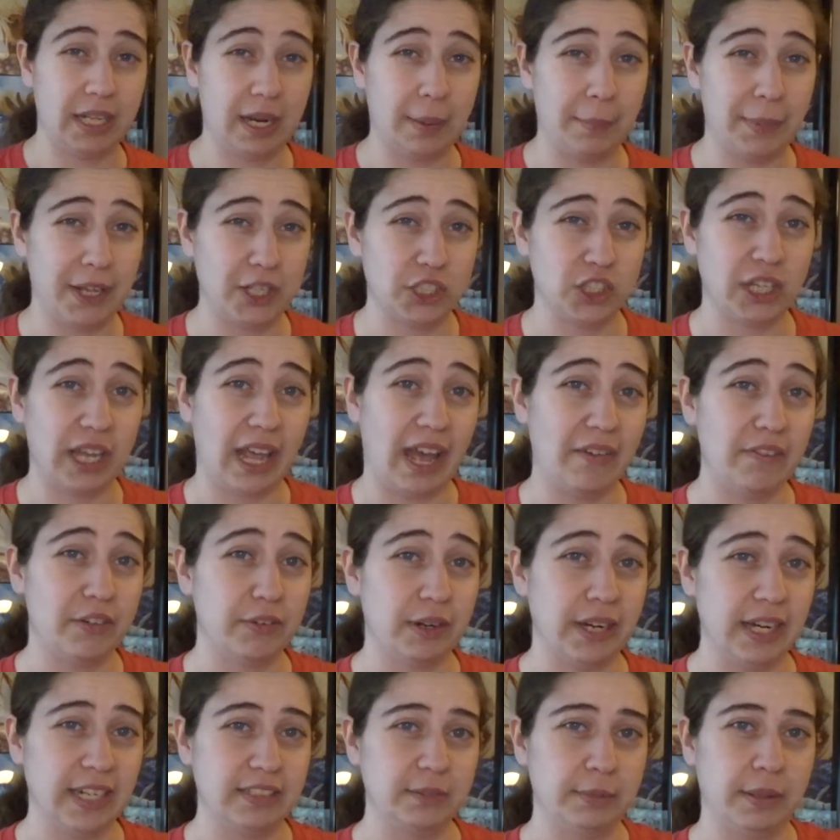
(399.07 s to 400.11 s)
it up, actually. I have it
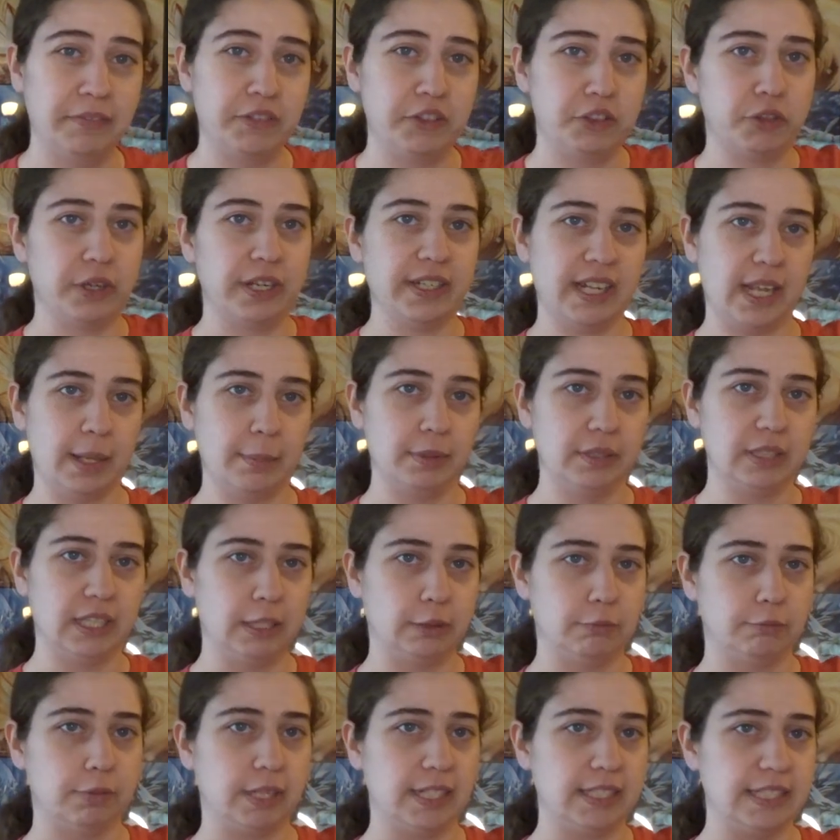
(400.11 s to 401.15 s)
right next to me. I have a tray table,
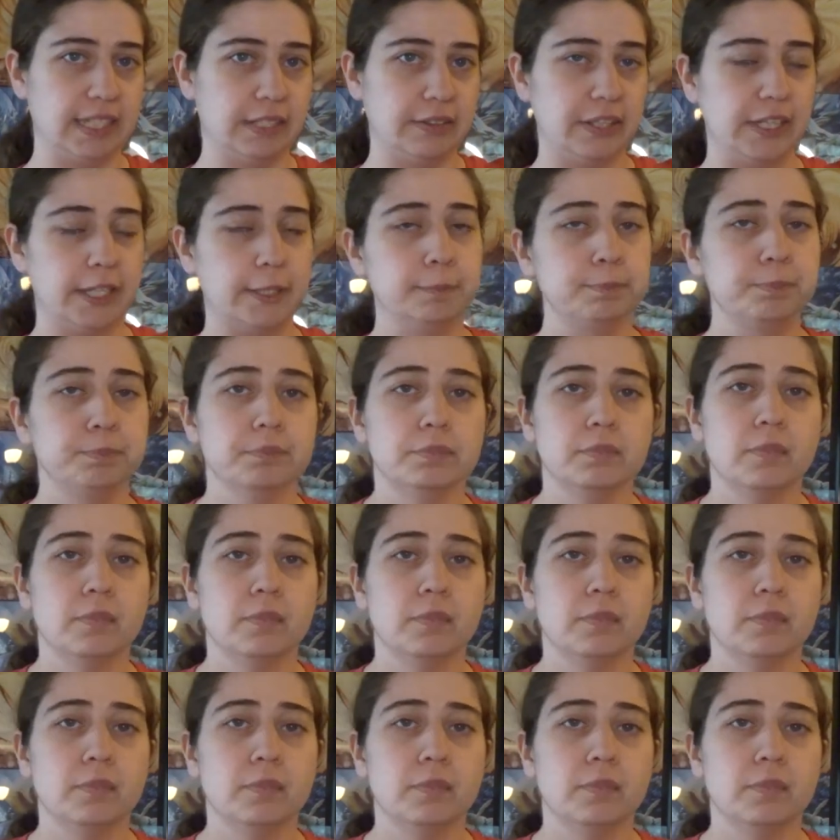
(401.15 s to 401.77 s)
like, right down there.